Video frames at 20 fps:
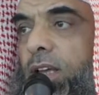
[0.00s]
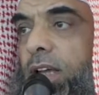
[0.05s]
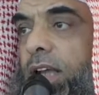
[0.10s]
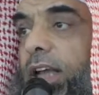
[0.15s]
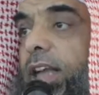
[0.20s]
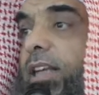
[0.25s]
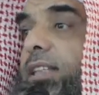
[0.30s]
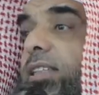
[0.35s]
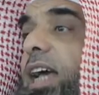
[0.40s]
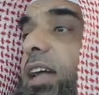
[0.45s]

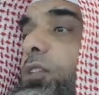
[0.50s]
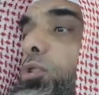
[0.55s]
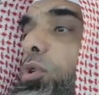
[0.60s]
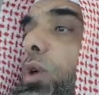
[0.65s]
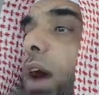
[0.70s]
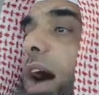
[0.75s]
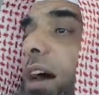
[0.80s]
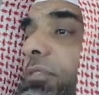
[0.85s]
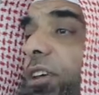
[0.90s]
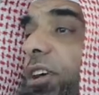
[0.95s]
he said,
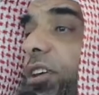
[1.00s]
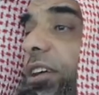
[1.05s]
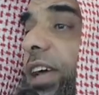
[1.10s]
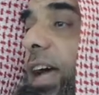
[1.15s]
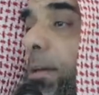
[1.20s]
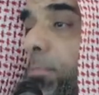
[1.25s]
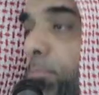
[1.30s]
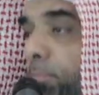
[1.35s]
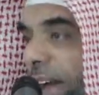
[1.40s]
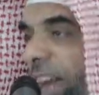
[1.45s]
whoever
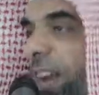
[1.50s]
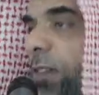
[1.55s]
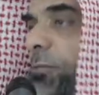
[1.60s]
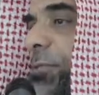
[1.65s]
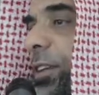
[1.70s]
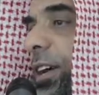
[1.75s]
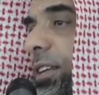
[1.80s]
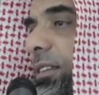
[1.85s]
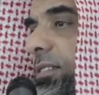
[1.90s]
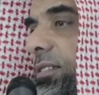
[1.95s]
can
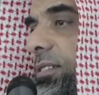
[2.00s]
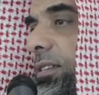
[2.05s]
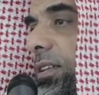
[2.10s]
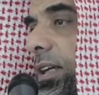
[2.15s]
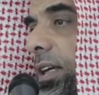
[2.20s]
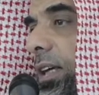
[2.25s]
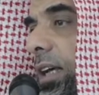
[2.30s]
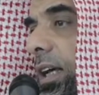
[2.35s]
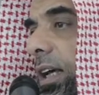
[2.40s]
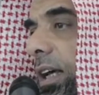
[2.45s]
benefit
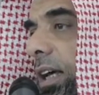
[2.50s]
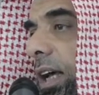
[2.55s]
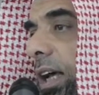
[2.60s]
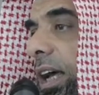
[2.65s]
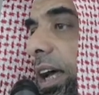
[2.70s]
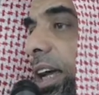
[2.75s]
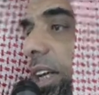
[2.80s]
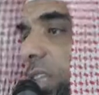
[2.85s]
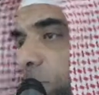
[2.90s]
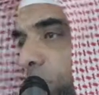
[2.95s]
his